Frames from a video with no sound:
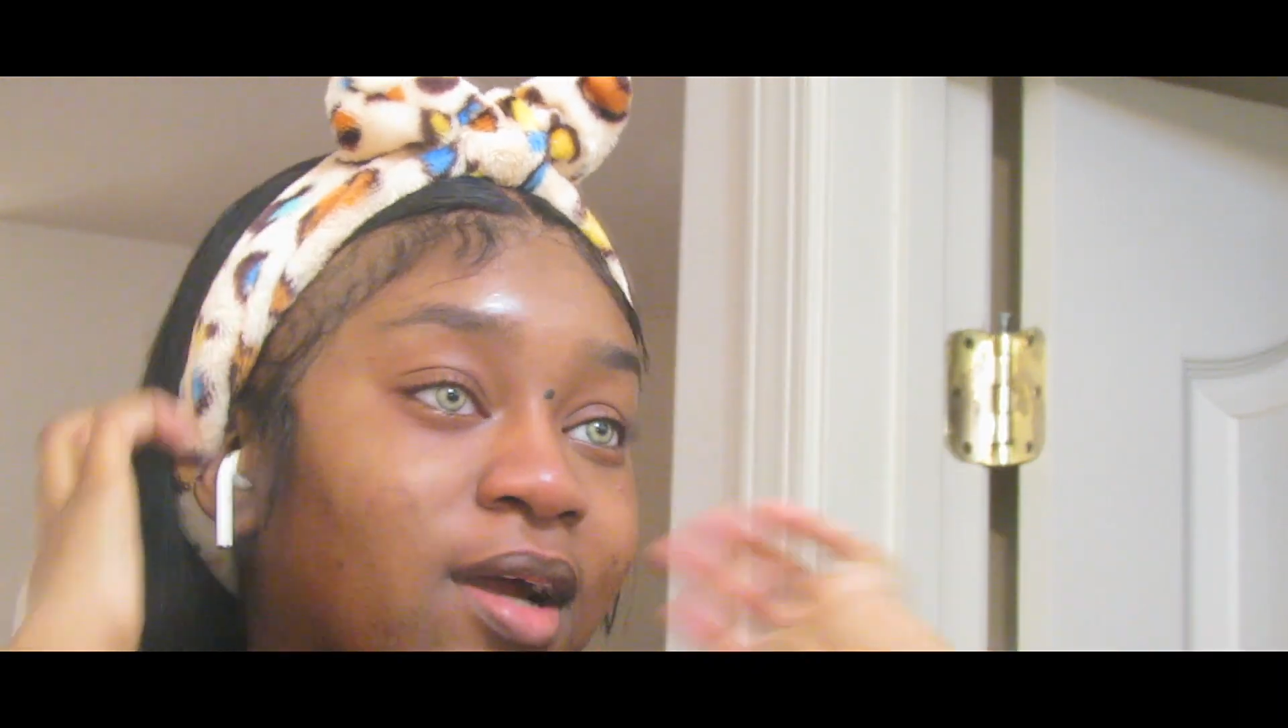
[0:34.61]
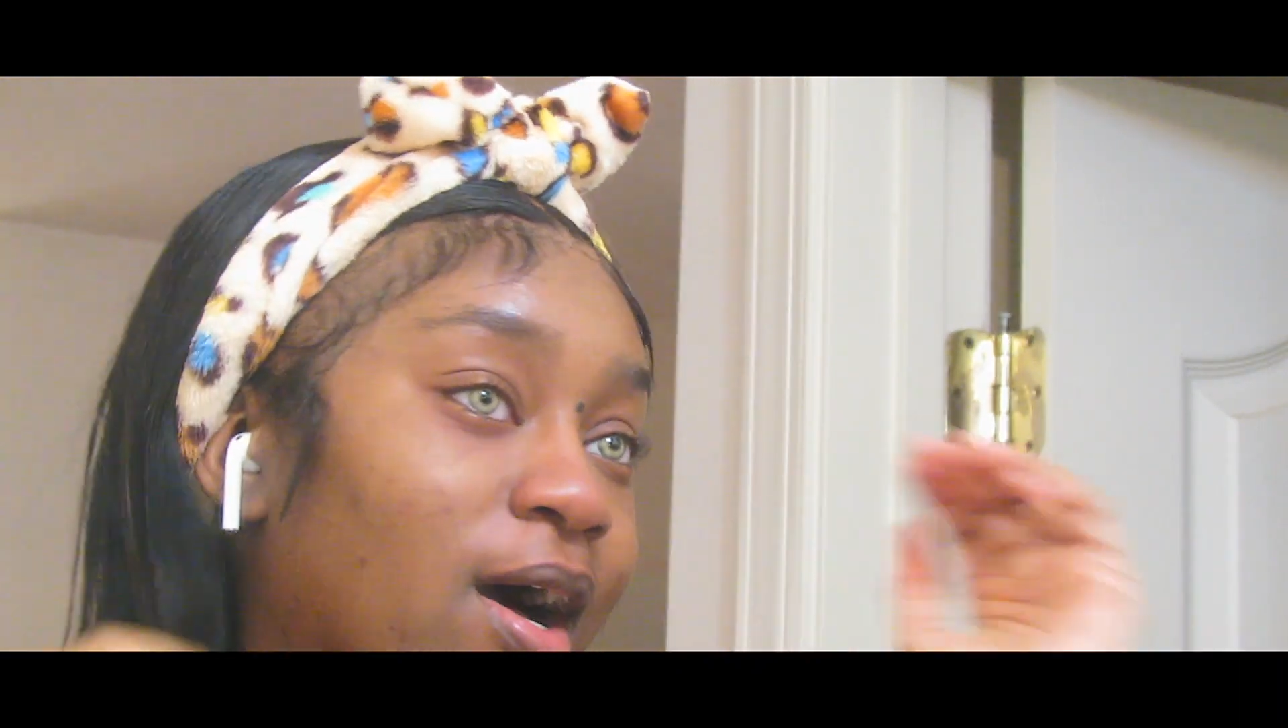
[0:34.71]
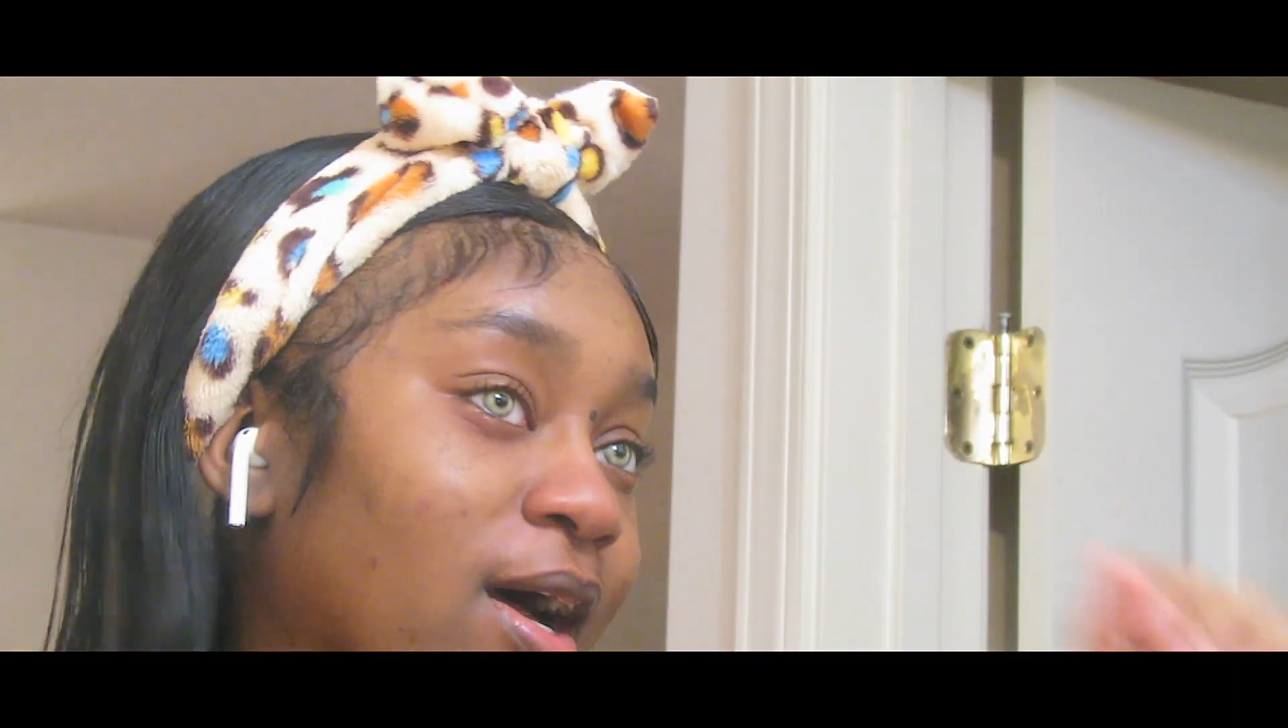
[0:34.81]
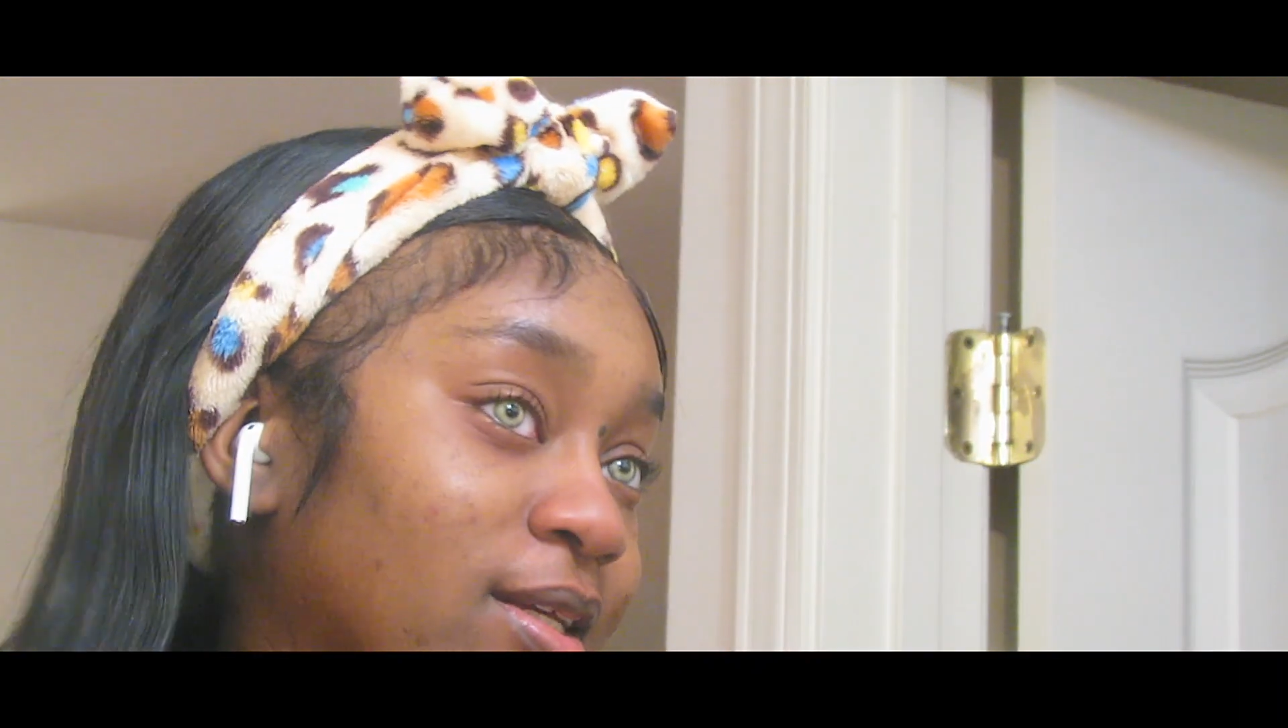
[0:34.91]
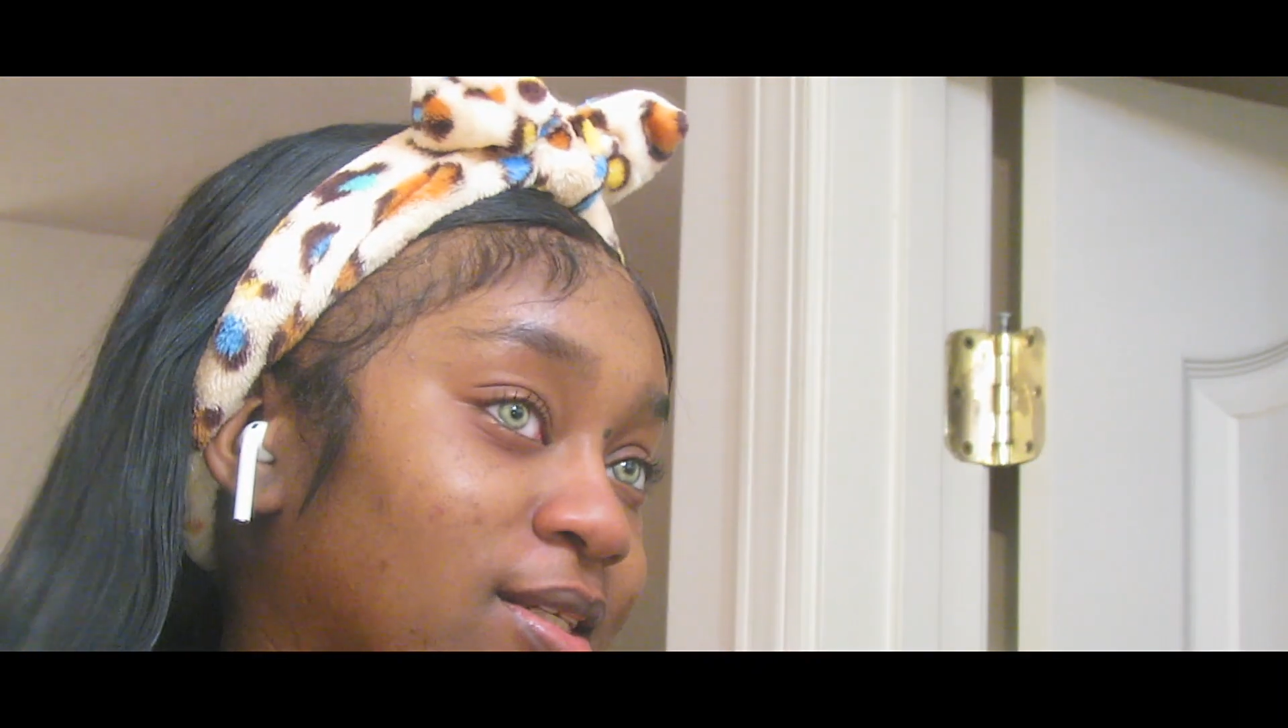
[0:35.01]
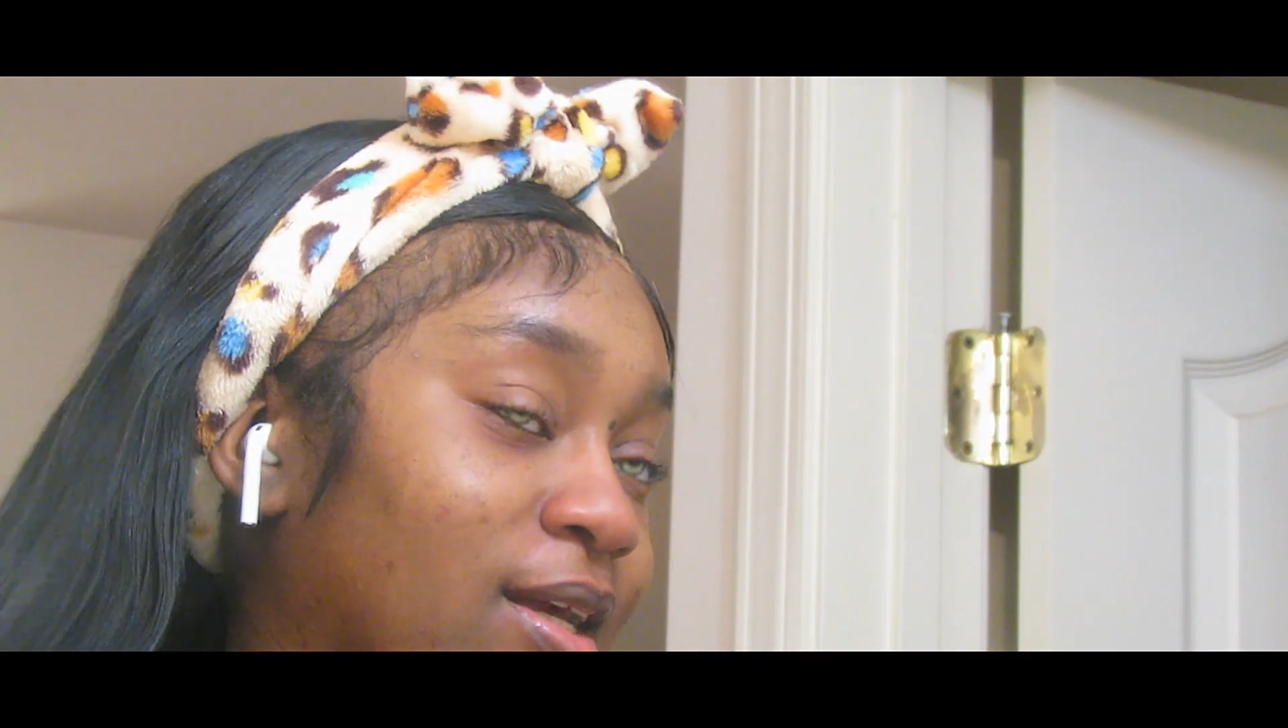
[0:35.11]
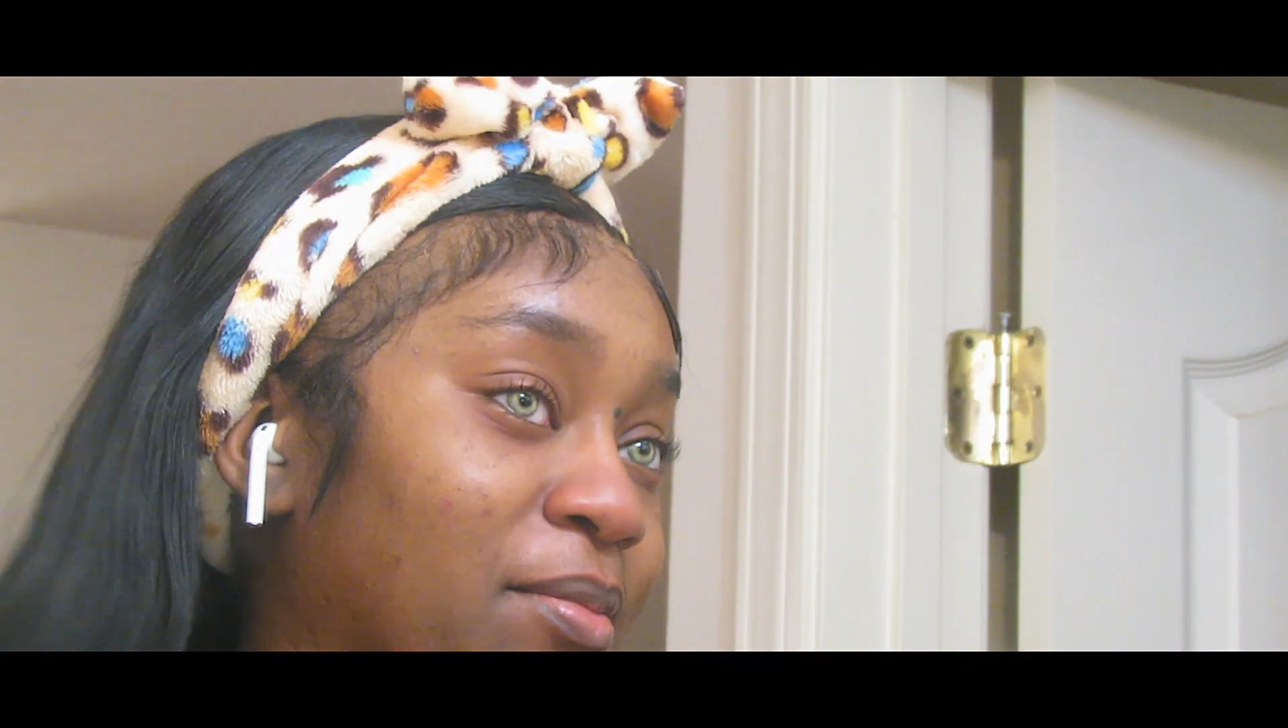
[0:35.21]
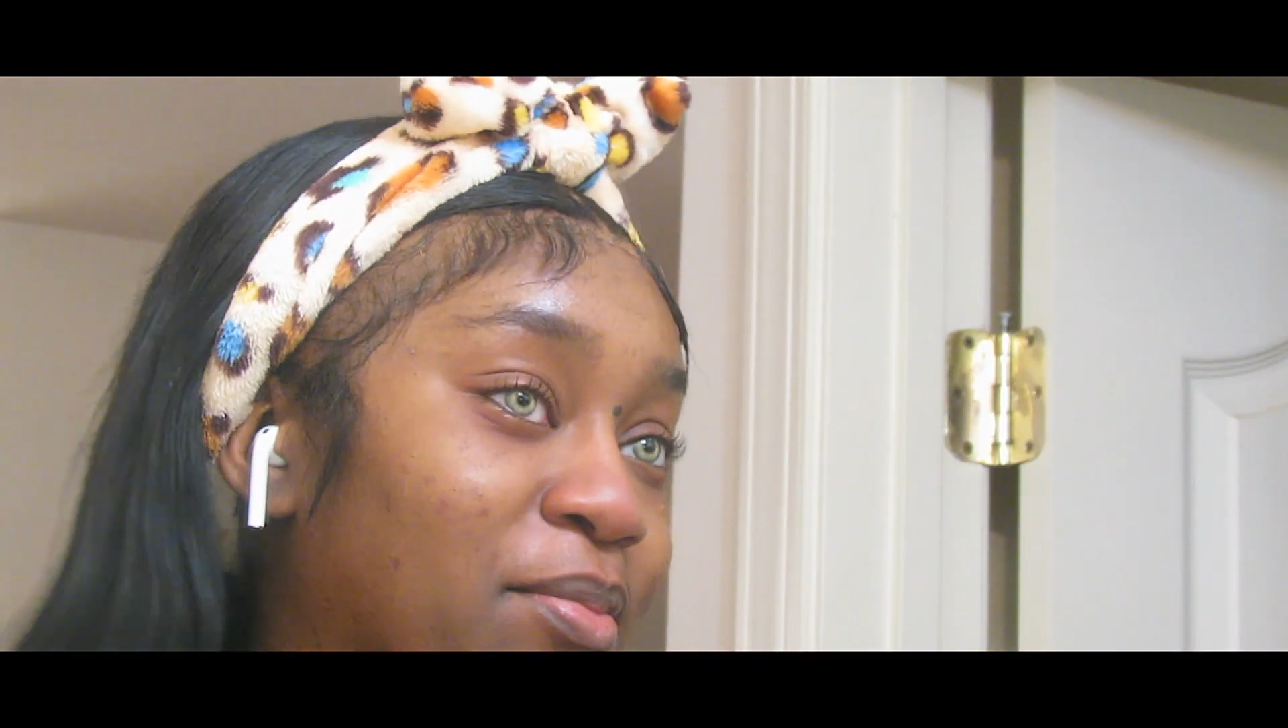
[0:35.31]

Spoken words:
eyes, like,